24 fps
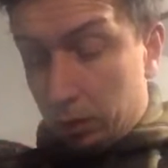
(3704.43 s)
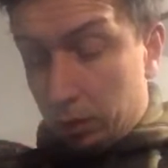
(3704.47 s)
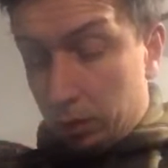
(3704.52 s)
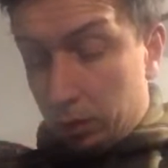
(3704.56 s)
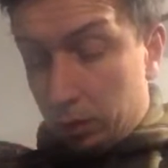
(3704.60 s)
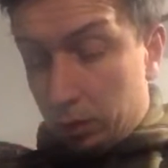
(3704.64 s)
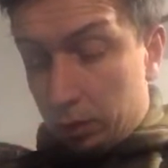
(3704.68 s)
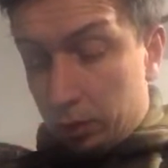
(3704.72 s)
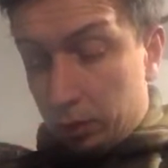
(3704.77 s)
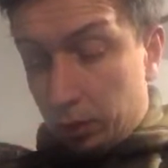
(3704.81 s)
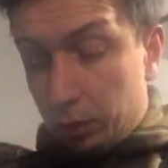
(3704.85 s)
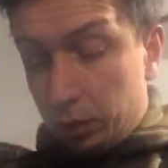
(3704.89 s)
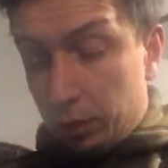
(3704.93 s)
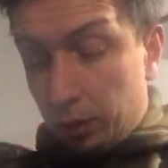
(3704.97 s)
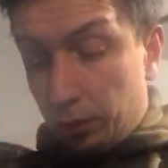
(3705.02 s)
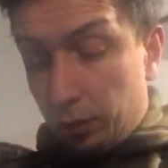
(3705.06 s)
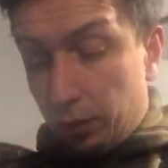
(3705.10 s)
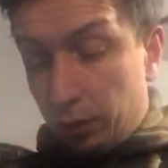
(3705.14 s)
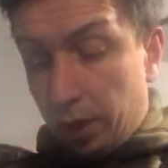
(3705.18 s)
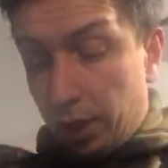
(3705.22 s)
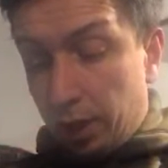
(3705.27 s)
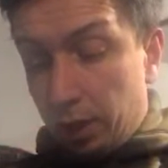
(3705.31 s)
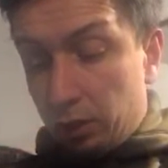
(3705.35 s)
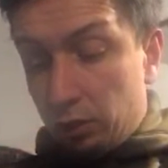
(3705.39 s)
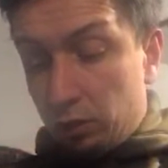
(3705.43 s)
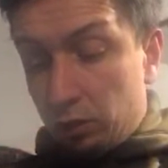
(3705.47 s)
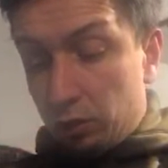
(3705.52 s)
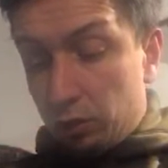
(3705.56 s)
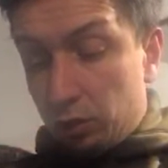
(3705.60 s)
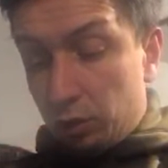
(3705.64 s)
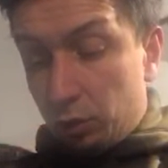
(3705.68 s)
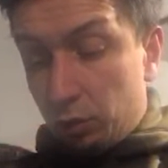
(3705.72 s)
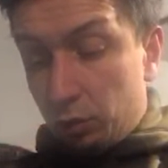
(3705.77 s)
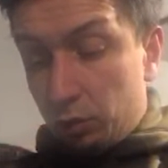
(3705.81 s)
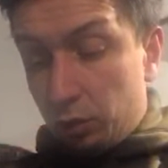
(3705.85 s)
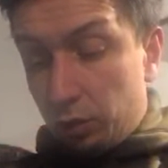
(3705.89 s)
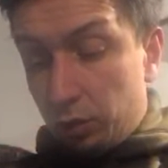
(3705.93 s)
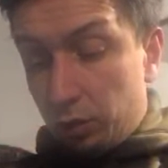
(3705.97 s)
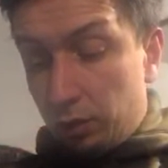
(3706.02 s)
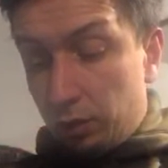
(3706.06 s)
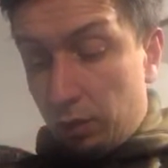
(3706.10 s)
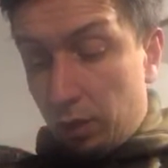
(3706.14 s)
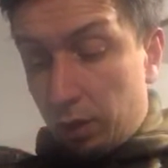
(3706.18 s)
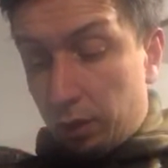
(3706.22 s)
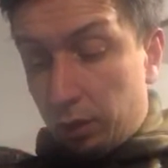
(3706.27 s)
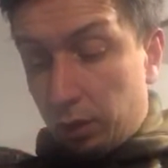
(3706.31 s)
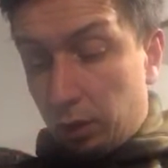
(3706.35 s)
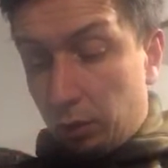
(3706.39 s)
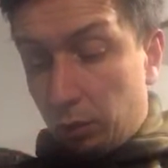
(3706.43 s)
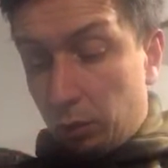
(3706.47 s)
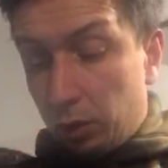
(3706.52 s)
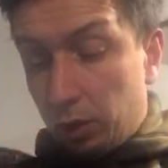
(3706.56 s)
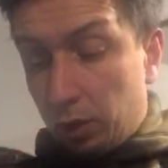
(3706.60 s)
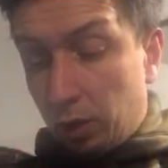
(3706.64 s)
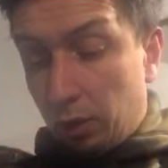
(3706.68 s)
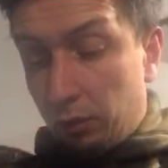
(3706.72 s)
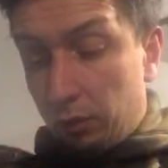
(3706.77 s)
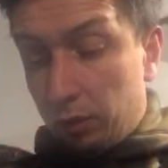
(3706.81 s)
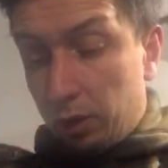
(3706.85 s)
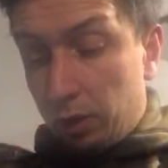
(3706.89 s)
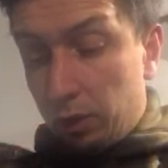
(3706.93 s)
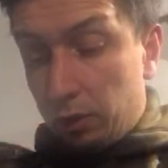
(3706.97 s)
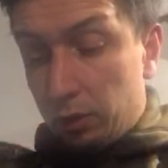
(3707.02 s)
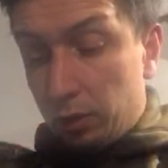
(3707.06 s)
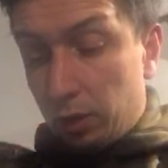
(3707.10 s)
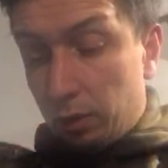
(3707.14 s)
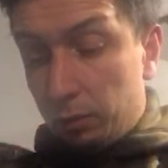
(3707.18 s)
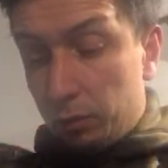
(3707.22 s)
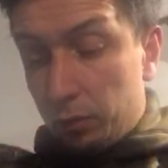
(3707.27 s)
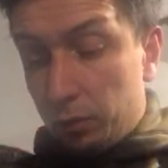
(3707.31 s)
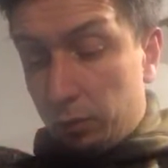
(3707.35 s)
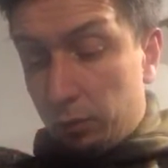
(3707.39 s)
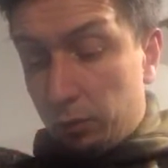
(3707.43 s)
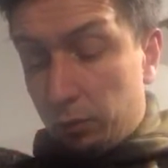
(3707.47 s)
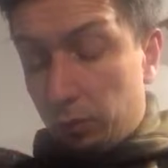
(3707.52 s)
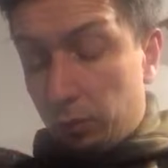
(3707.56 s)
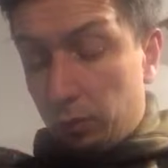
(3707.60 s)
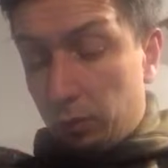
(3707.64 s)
So different age children, I think we covered in terms of,